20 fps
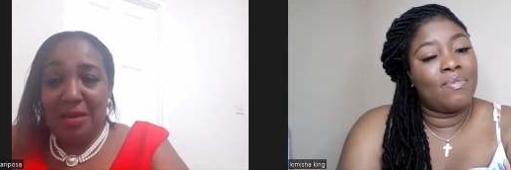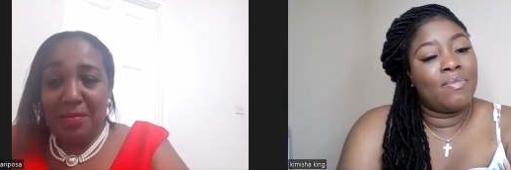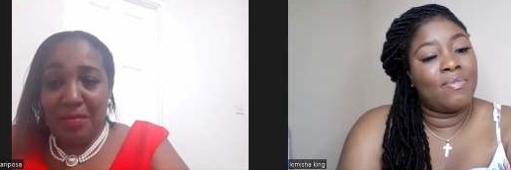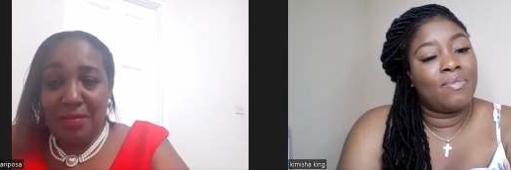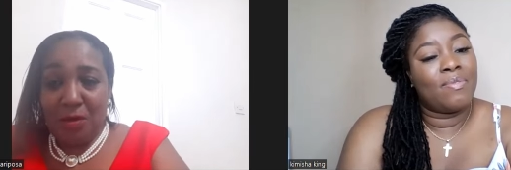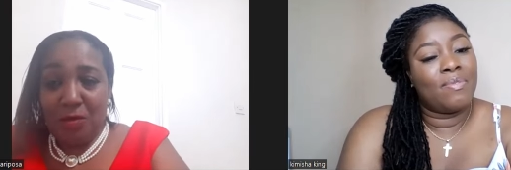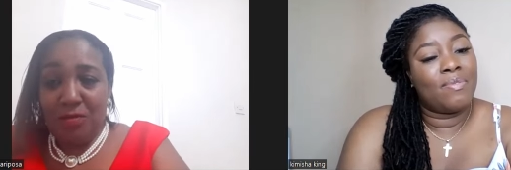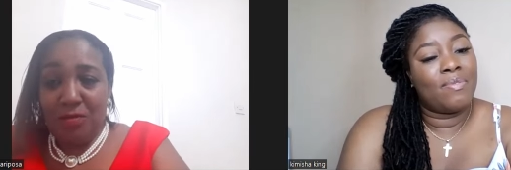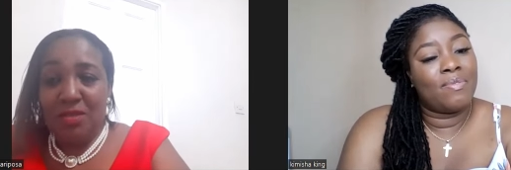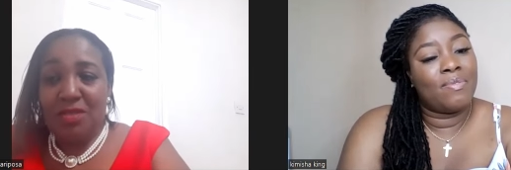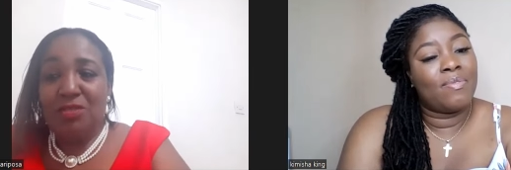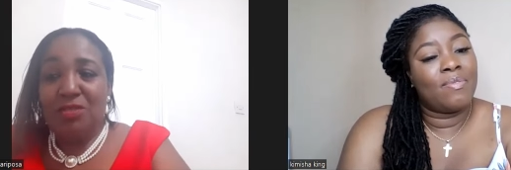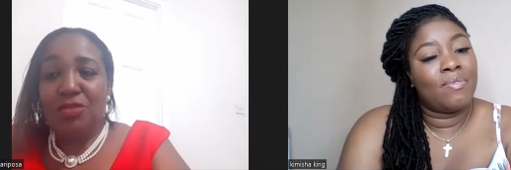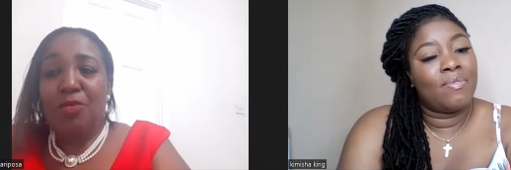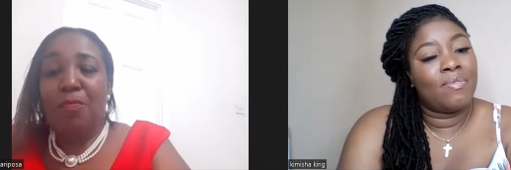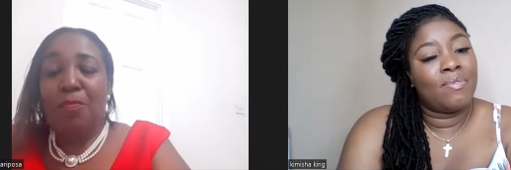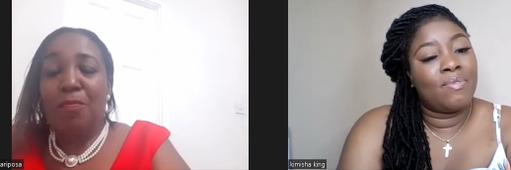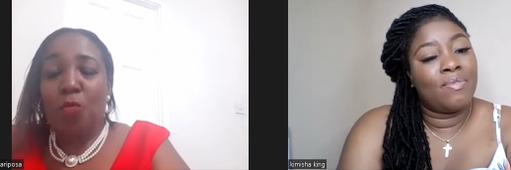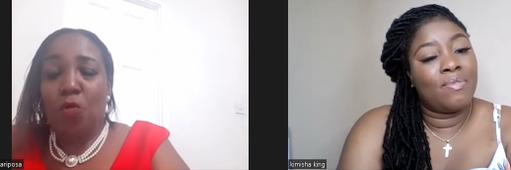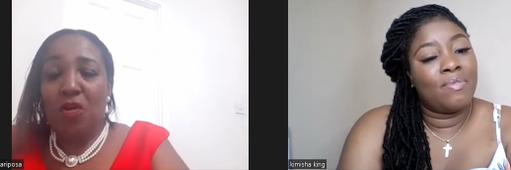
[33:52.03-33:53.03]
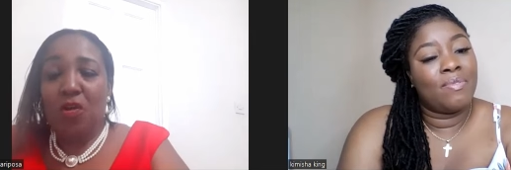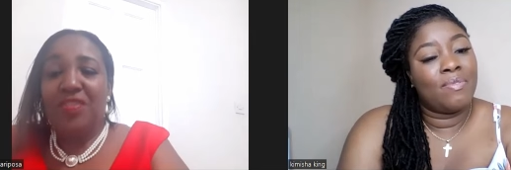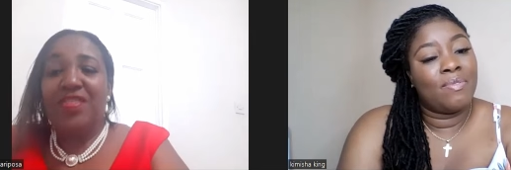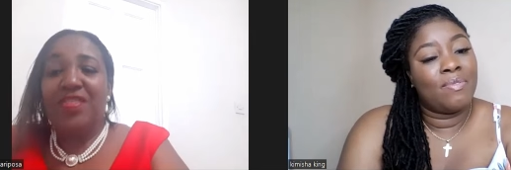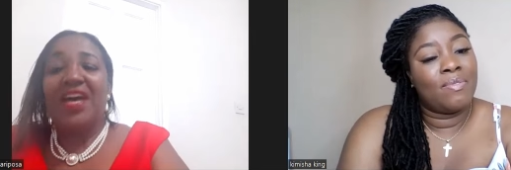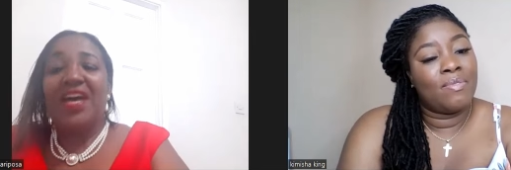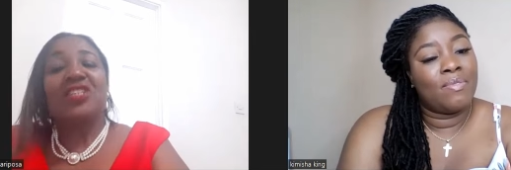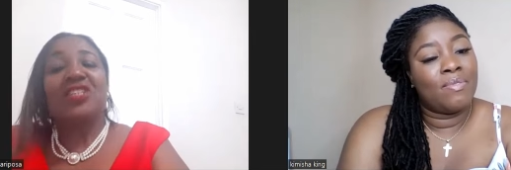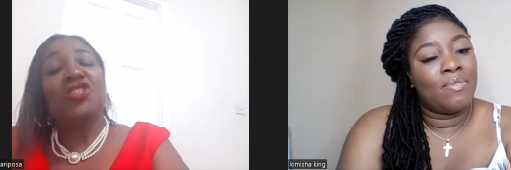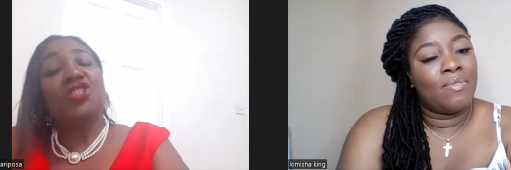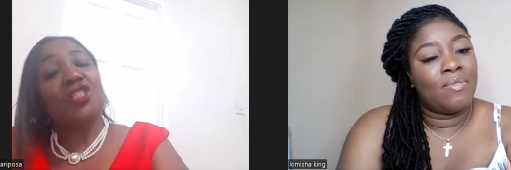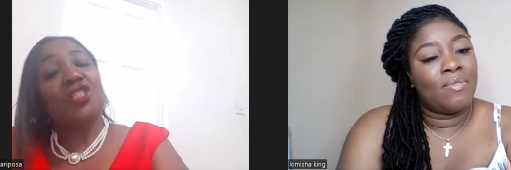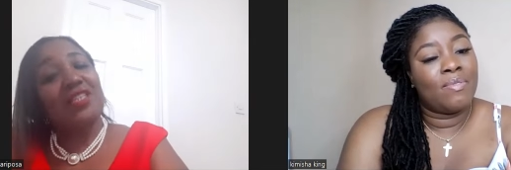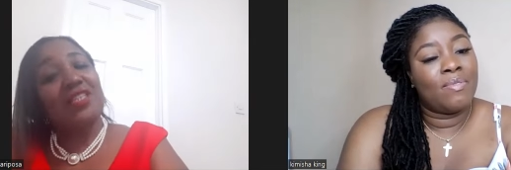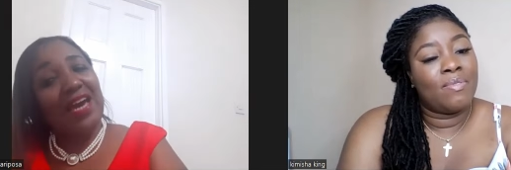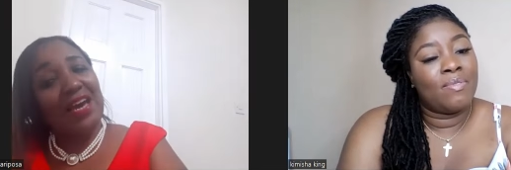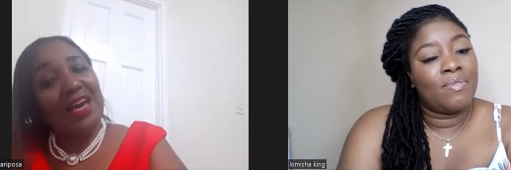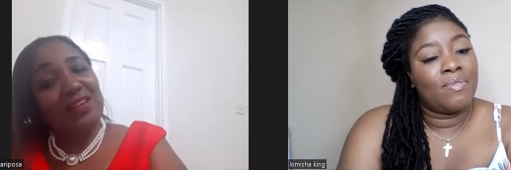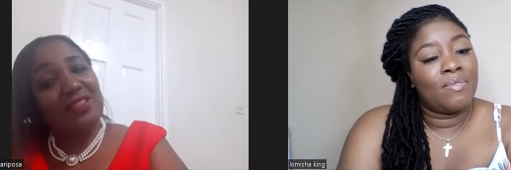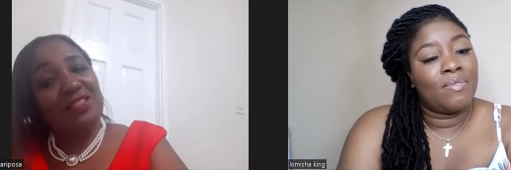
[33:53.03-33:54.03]
Speaker 1: I amounted to more than
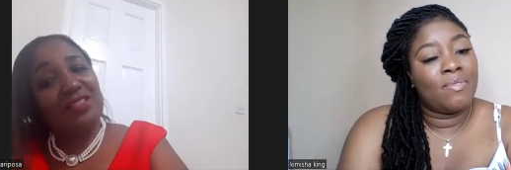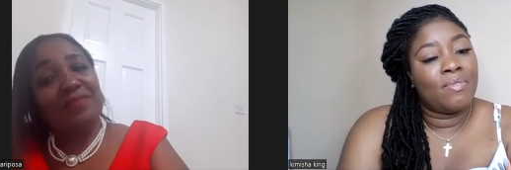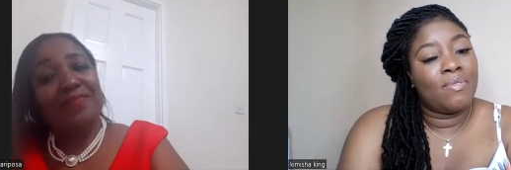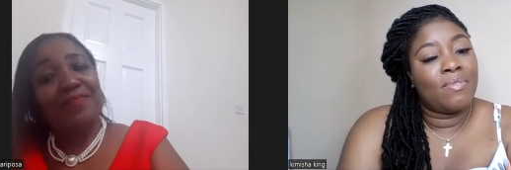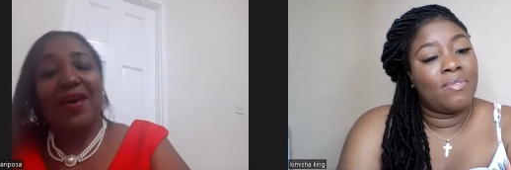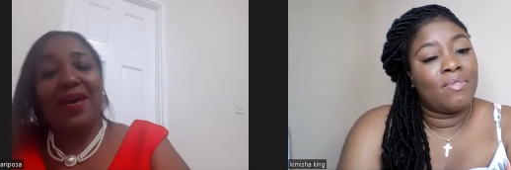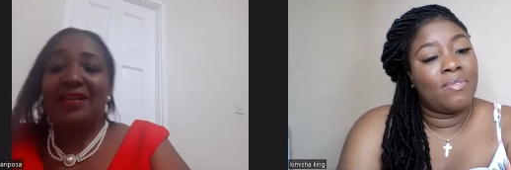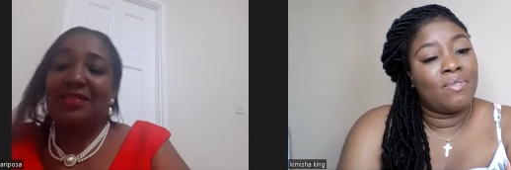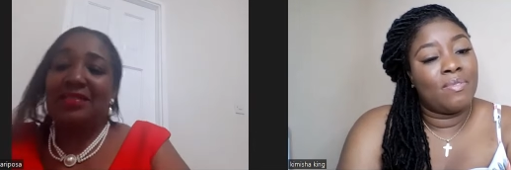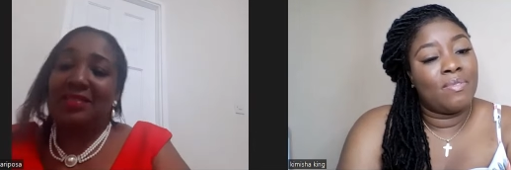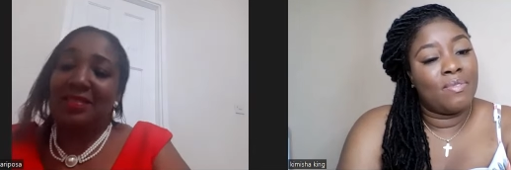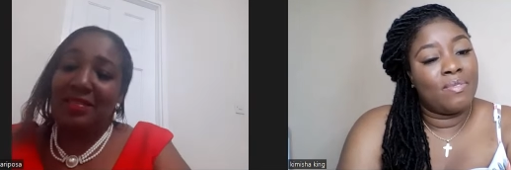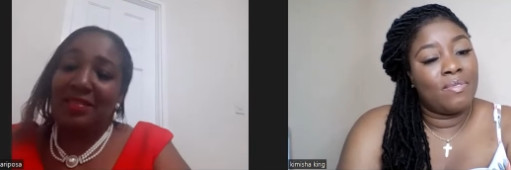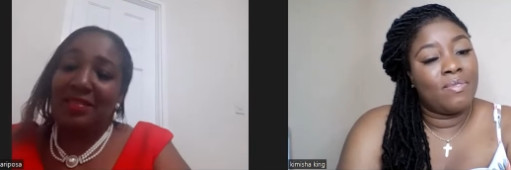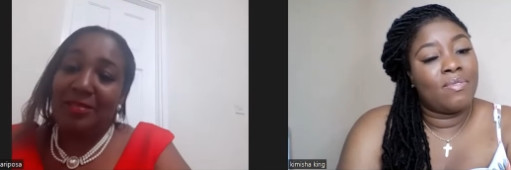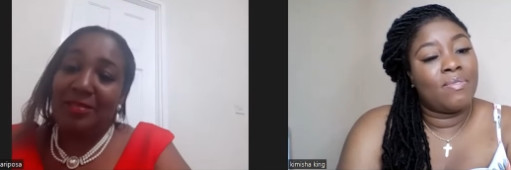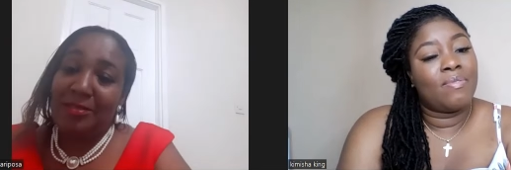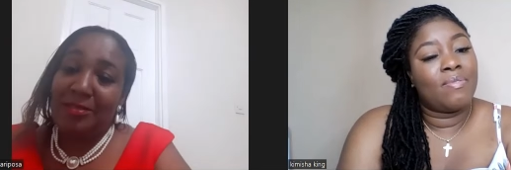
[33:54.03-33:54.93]
she expected.